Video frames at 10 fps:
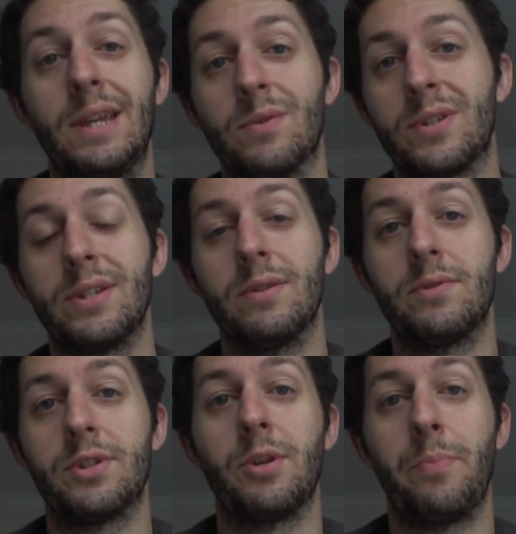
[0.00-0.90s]
He was still
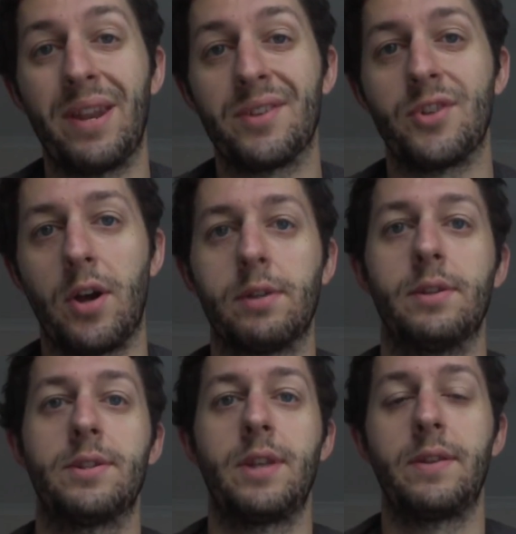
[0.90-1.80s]
just a better
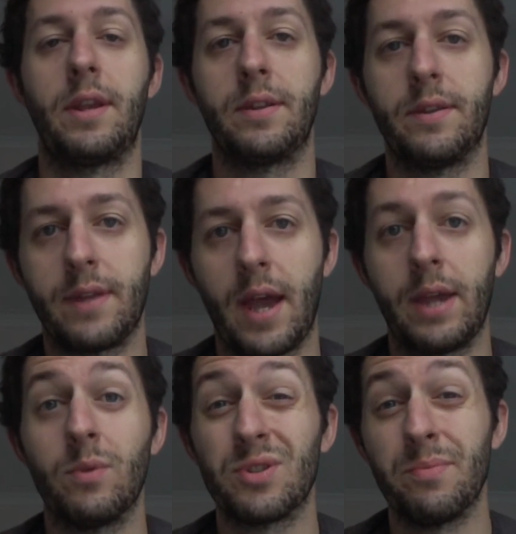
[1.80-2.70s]
cyclist at the end of the day.
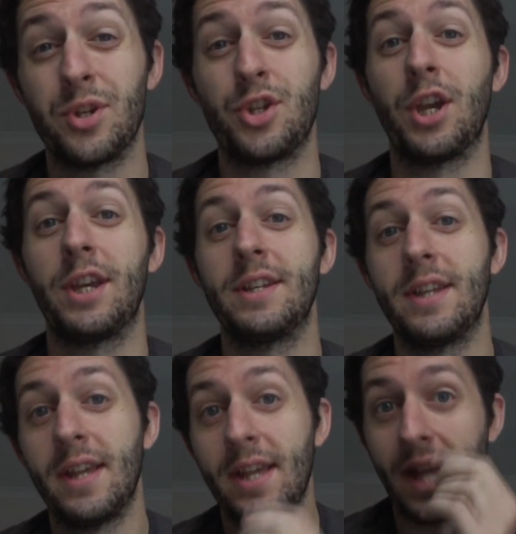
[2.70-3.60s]
He was a machine,
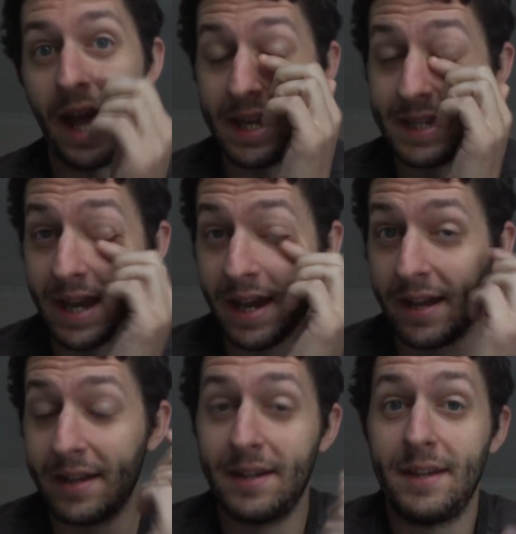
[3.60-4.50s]
and
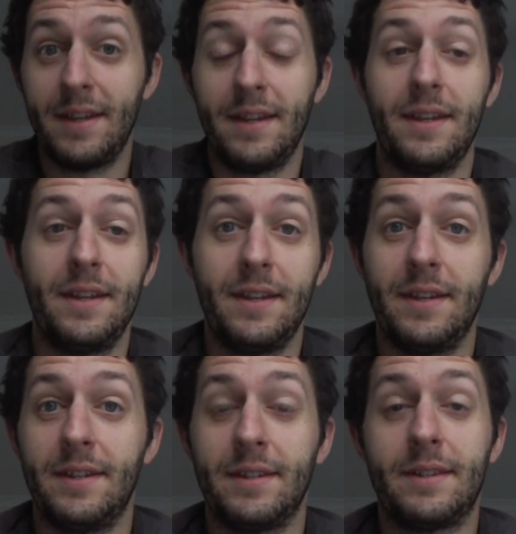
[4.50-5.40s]
uh,
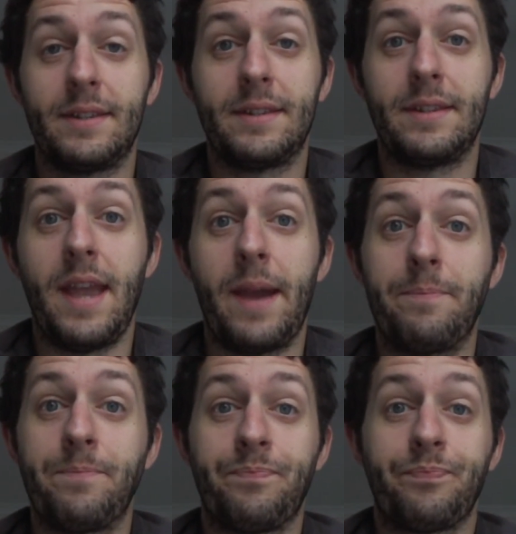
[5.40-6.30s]
yeah,
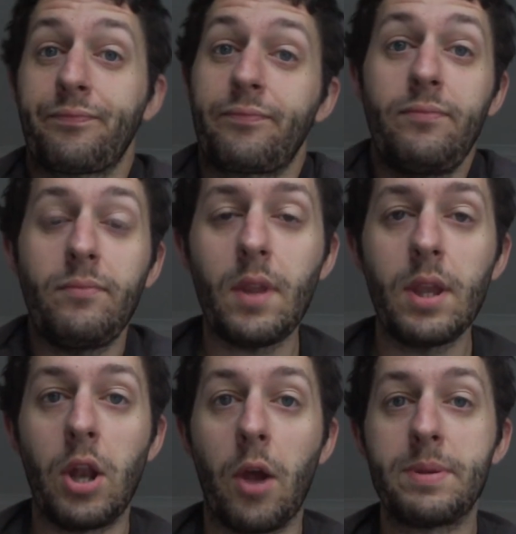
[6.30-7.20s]

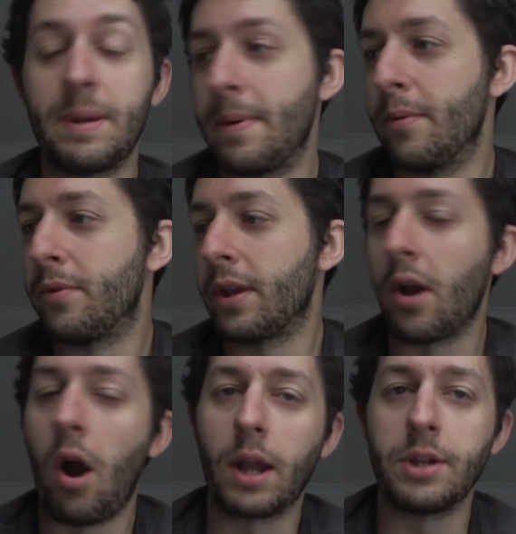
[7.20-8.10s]
you know, some people
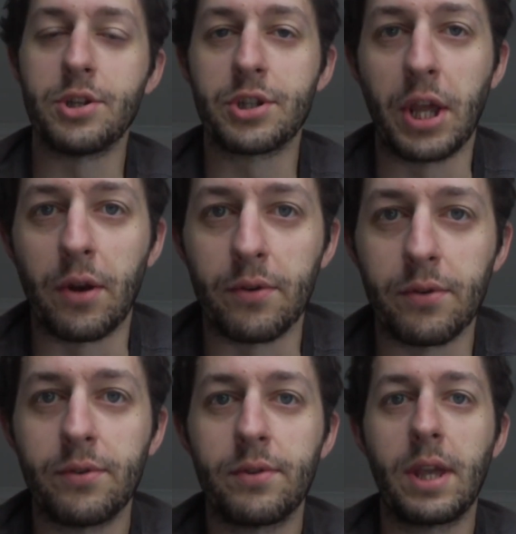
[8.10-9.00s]
think, oh, I can just get
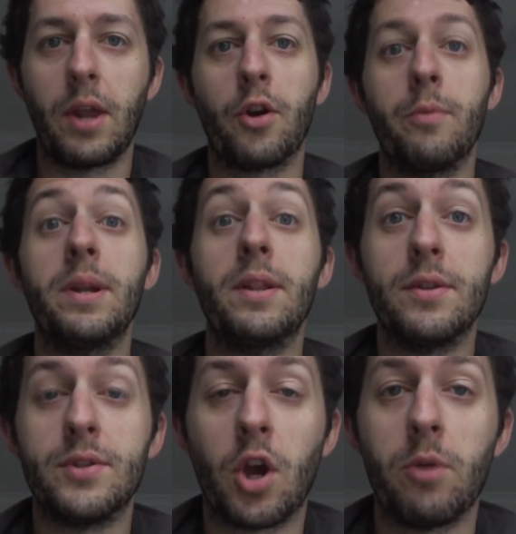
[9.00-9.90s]
on get on a bit of
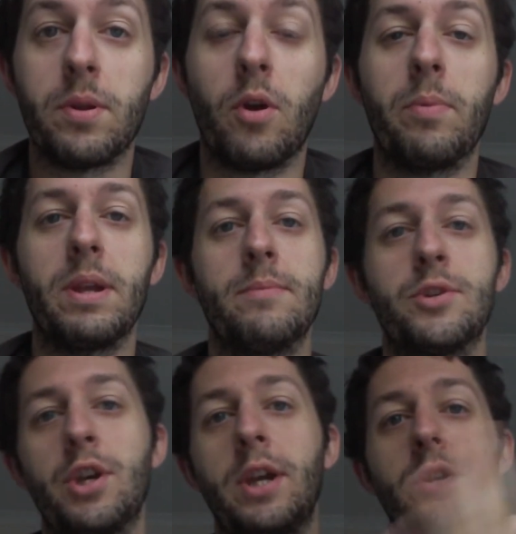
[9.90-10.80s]
the dope and I'll be a
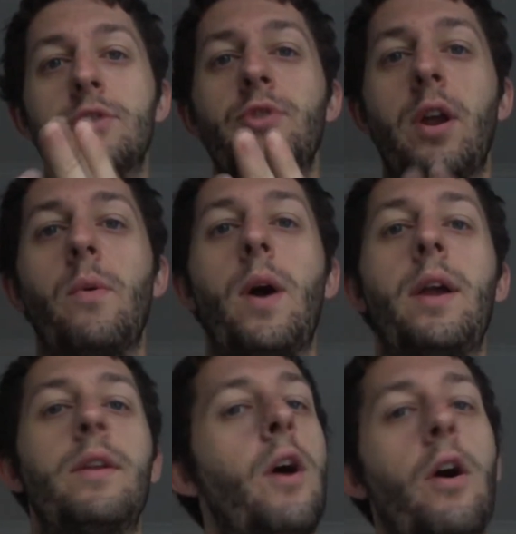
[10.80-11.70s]
machine straight
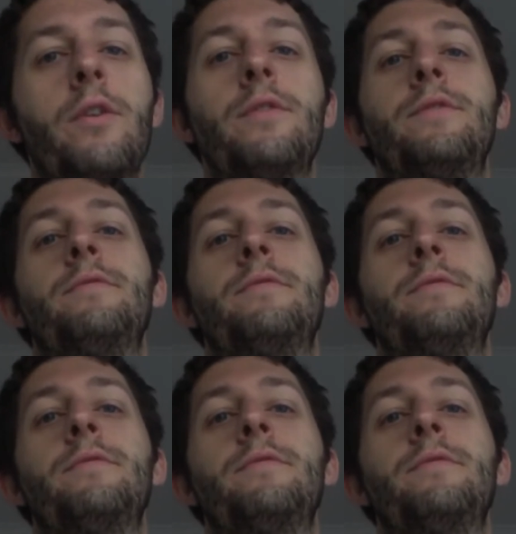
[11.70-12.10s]
away. No,